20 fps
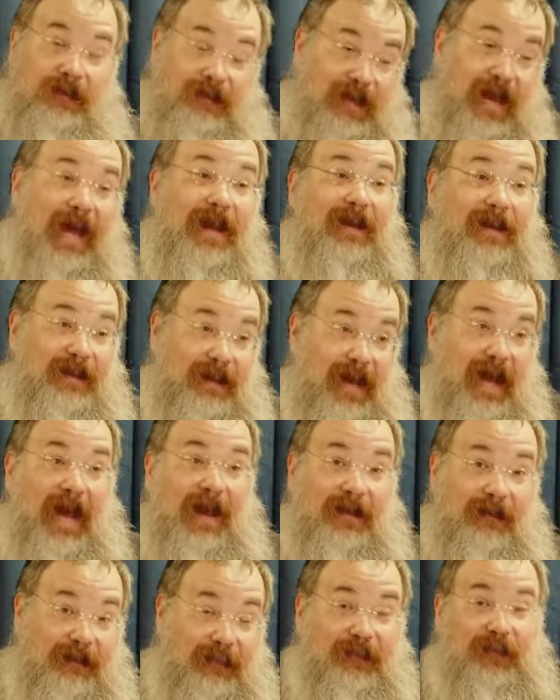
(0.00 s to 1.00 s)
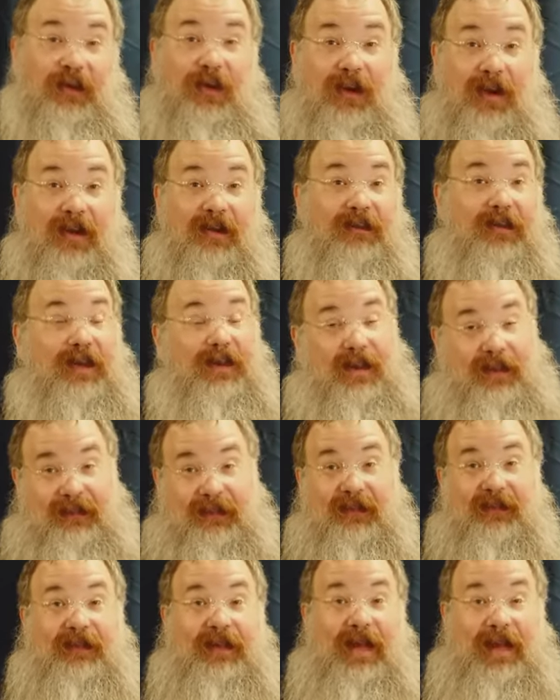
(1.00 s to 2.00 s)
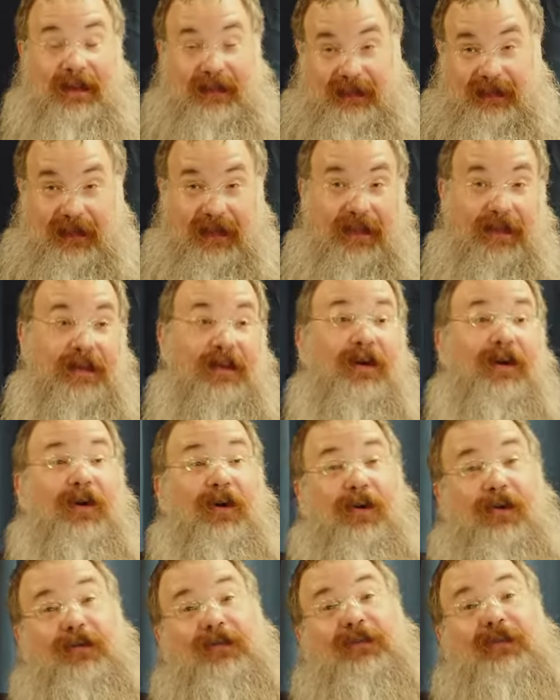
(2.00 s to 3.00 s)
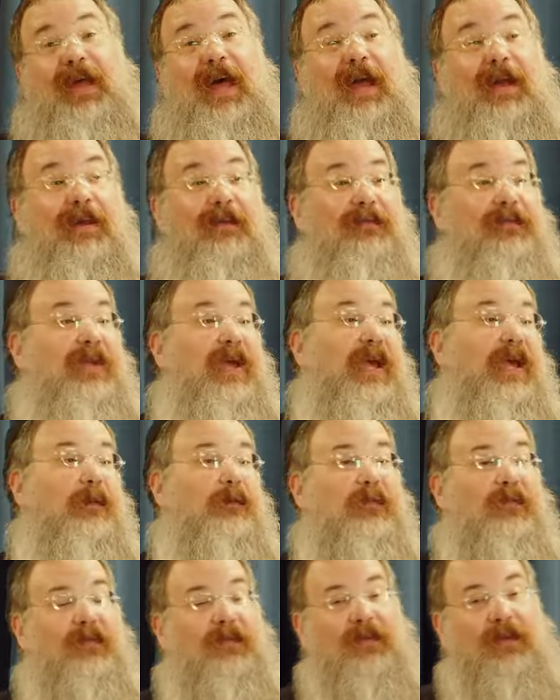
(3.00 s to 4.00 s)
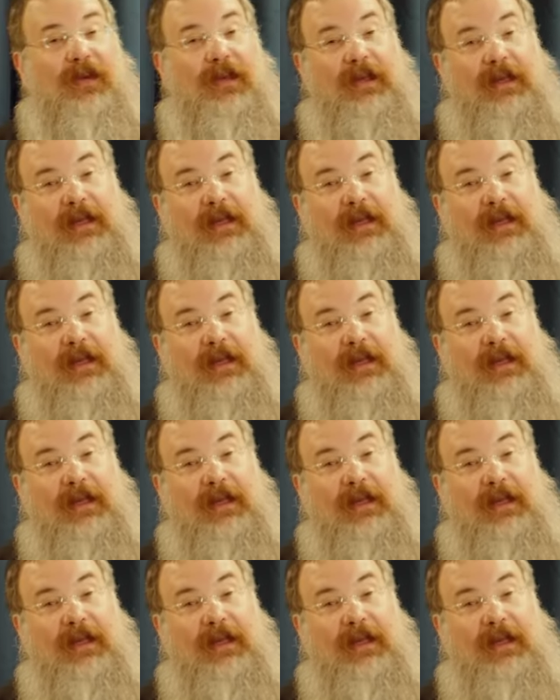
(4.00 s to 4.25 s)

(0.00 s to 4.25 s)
He's got a lot of songs. I guess he's got the whole stack of tapes.